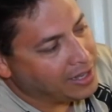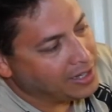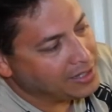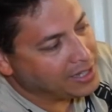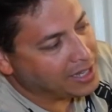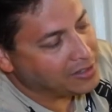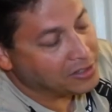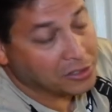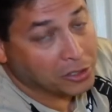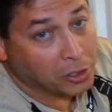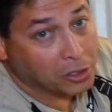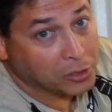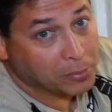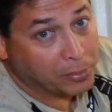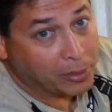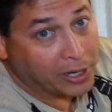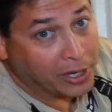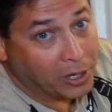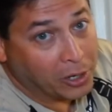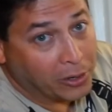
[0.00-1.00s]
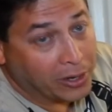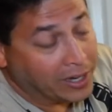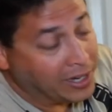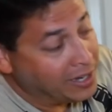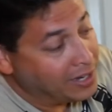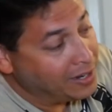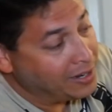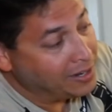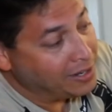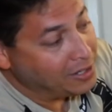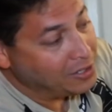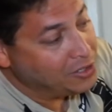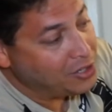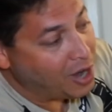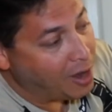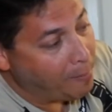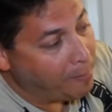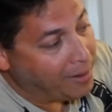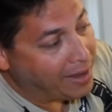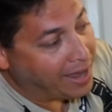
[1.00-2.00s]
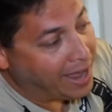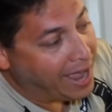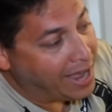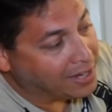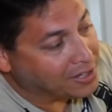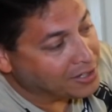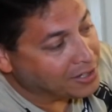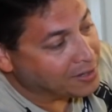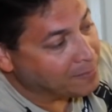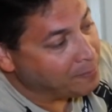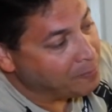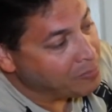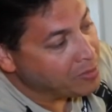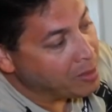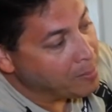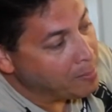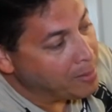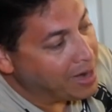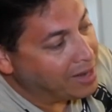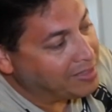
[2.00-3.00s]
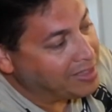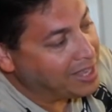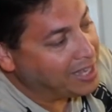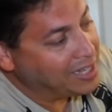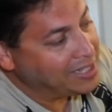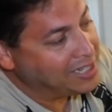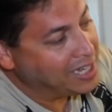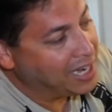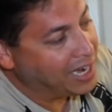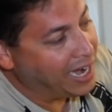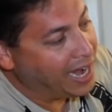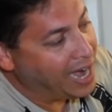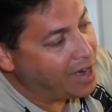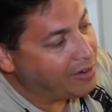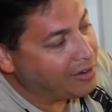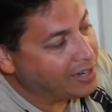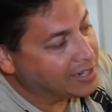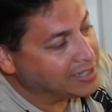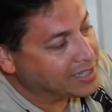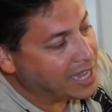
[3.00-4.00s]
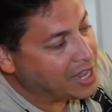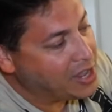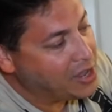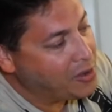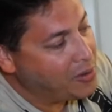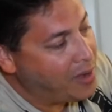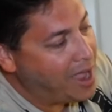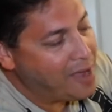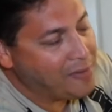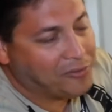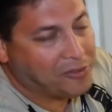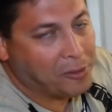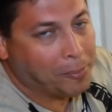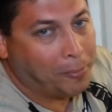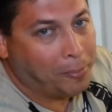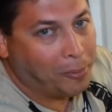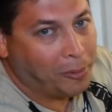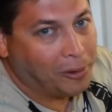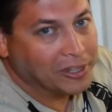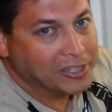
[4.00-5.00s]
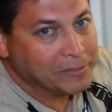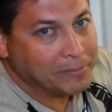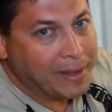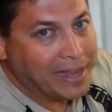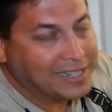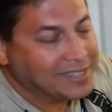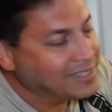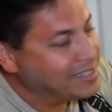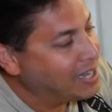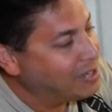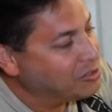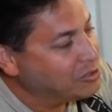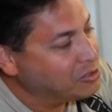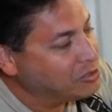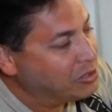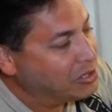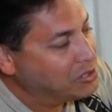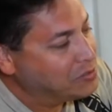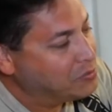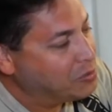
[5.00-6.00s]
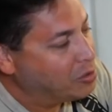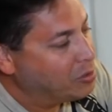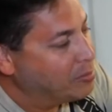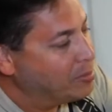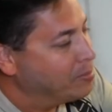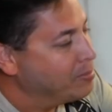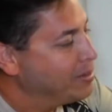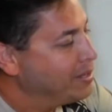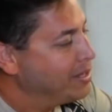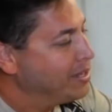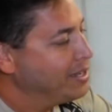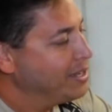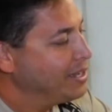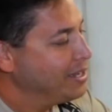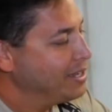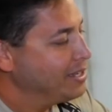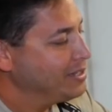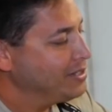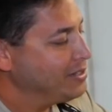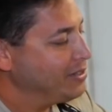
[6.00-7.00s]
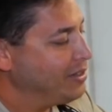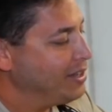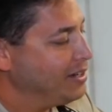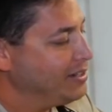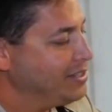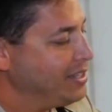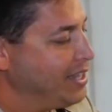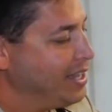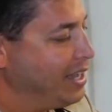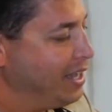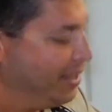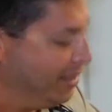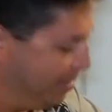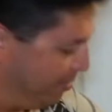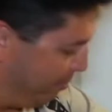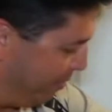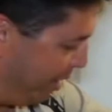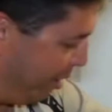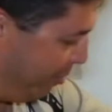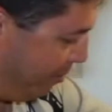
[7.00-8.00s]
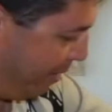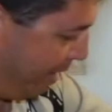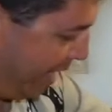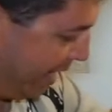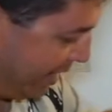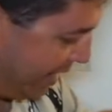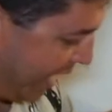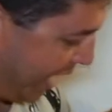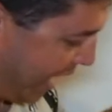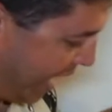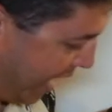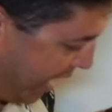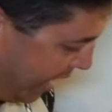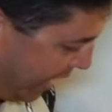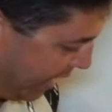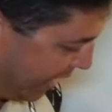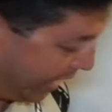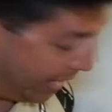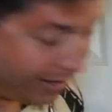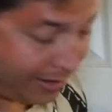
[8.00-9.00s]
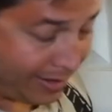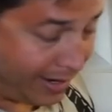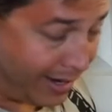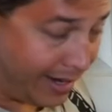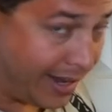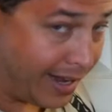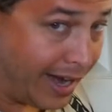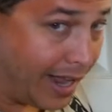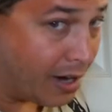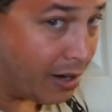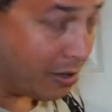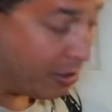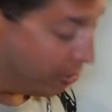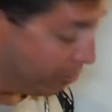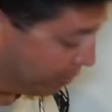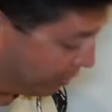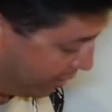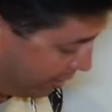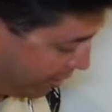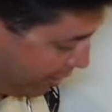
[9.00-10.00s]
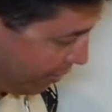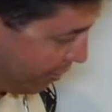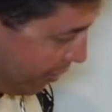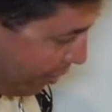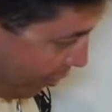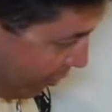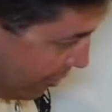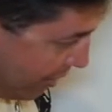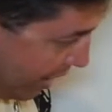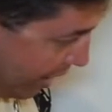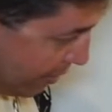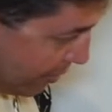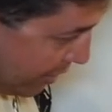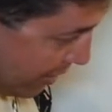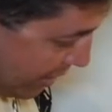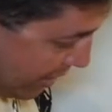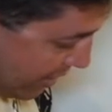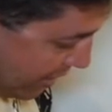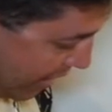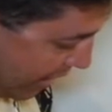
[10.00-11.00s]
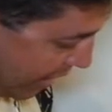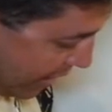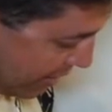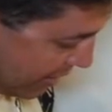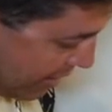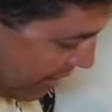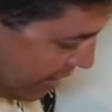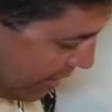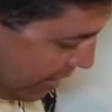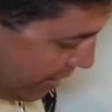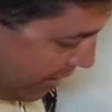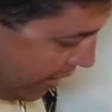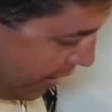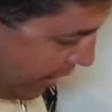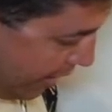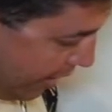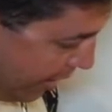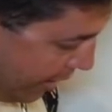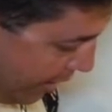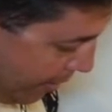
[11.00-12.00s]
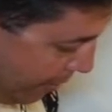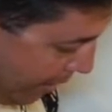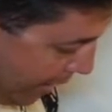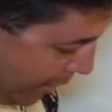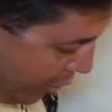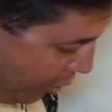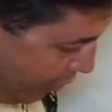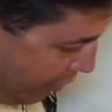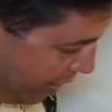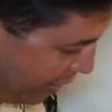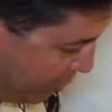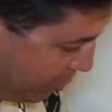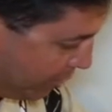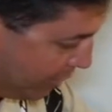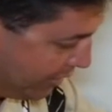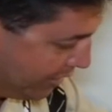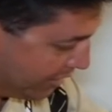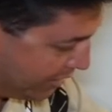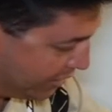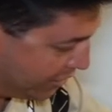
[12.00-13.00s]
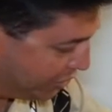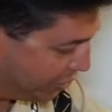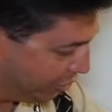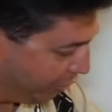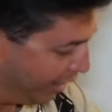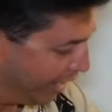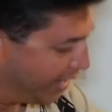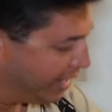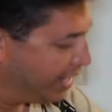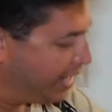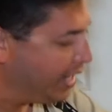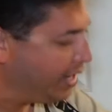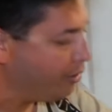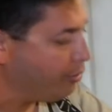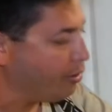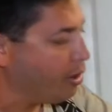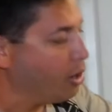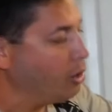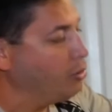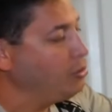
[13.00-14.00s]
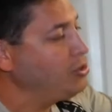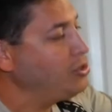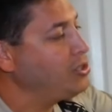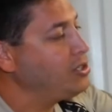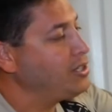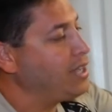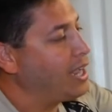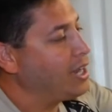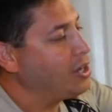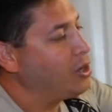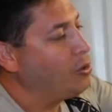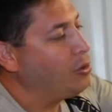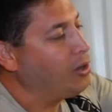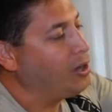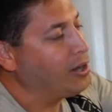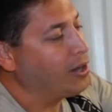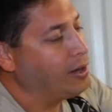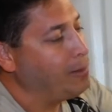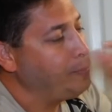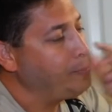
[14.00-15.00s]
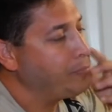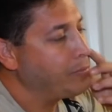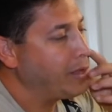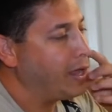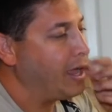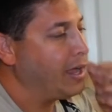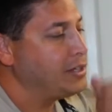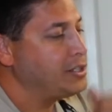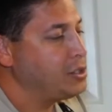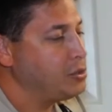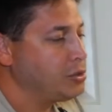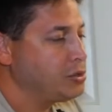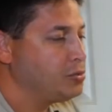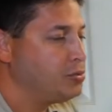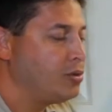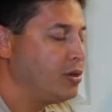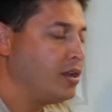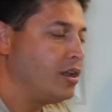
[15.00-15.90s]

he's got this whole spring-loaded chomping action. But I think it's hilarious that he to pull his pants down to transform him. So there's the mailman guy. I don't know all the names of these guys. I know this one. This is Granny Gross. I know her. She was